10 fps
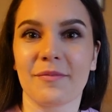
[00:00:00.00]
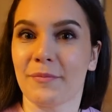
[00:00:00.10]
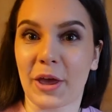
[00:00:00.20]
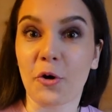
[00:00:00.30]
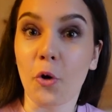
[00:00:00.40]

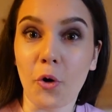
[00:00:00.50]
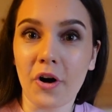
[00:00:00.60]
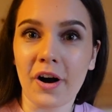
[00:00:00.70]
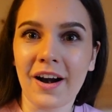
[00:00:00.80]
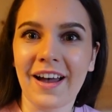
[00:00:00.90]
my
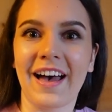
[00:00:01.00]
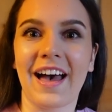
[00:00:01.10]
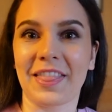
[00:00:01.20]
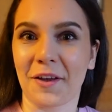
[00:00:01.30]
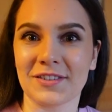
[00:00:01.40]
core
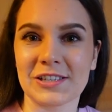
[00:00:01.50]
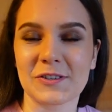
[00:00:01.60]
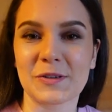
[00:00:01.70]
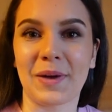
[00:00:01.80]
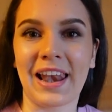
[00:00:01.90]
and obviously
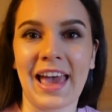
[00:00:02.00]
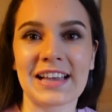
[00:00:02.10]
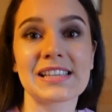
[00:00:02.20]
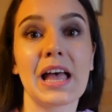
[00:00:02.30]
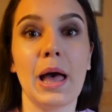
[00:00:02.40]
also my
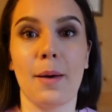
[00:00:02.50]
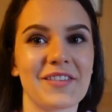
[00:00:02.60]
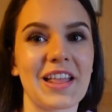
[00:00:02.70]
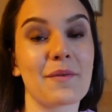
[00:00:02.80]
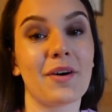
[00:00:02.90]
legs,
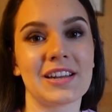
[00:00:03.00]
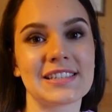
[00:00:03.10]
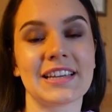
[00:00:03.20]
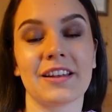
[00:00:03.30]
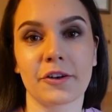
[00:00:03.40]
but I'm
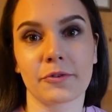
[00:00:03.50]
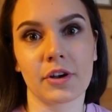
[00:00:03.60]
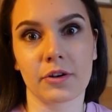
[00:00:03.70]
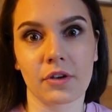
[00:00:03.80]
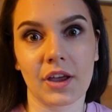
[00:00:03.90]
honestly not really
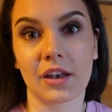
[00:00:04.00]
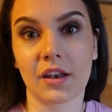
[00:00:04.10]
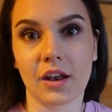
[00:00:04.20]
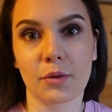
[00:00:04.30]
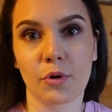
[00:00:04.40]
doing it
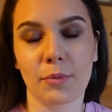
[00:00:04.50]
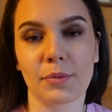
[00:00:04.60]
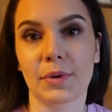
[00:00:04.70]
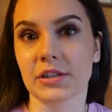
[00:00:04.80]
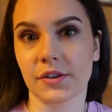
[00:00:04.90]
at the
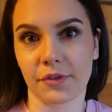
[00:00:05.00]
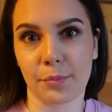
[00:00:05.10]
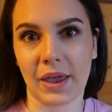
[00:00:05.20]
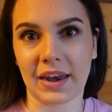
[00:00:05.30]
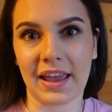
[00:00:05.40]
moment because of the
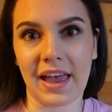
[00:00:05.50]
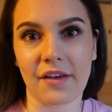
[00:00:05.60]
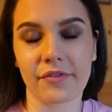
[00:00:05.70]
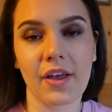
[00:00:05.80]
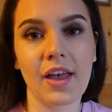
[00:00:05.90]
pain I
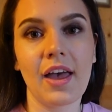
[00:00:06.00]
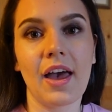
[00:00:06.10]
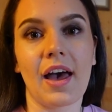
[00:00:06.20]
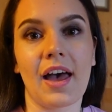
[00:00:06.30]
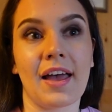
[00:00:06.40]
have,
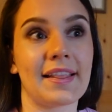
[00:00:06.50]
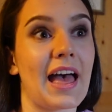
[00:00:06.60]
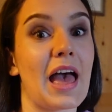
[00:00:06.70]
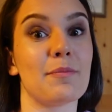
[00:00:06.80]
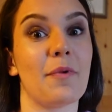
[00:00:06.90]
and
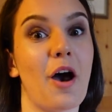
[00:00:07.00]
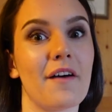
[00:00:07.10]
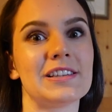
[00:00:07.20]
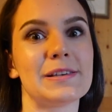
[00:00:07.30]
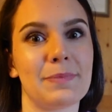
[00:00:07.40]
I'm
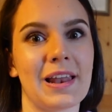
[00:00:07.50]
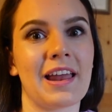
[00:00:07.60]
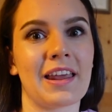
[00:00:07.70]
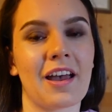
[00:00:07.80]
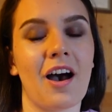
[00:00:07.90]
obviously
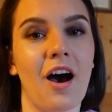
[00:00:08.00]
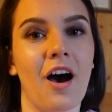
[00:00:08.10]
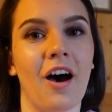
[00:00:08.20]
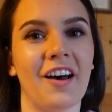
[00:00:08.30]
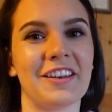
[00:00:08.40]
planning
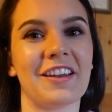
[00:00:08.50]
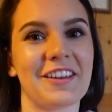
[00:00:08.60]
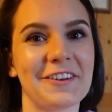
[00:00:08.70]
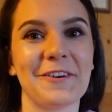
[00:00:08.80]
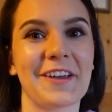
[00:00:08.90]
on
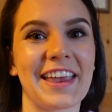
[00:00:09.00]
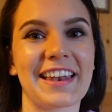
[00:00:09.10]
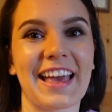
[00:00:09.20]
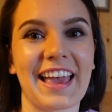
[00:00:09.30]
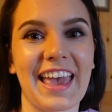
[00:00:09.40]
doing it
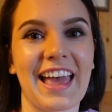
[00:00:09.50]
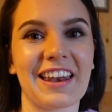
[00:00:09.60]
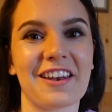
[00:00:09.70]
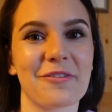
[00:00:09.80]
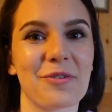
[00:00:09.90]
again
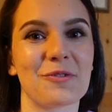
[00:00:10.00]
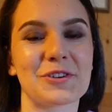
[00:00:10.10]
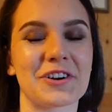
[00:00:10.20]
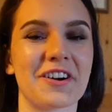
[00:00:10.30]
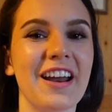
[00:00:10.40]
in the
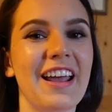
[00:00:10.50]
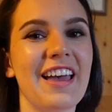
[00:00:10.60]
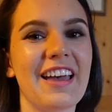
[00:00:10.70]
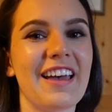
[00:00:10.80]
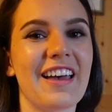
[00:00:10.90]
future.
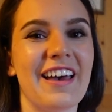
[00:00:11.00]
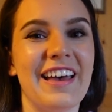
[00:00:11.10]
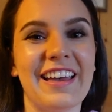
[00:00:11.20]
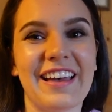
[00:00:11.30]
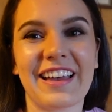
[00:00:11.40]

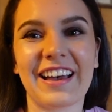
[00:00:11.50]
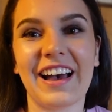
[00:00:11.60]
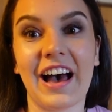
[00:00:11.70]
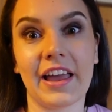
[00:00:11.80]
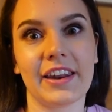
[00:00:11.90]

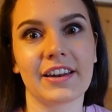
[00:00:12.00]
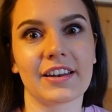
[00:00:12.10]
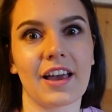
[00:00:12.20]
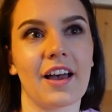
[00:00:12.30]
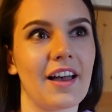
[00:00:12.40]
I need
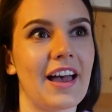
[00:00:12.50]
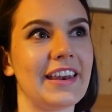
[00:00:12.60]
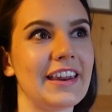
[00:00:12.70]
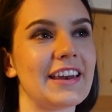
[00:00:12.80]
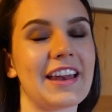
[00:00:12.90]

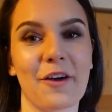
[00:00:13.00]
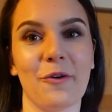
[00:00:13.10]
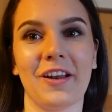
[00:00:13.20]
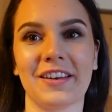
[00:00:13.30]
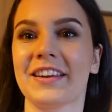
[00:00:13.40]
it,
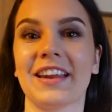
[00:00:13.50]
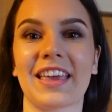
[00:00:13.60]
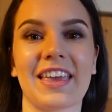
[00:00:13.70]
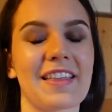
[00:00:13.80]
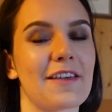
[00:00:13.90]
it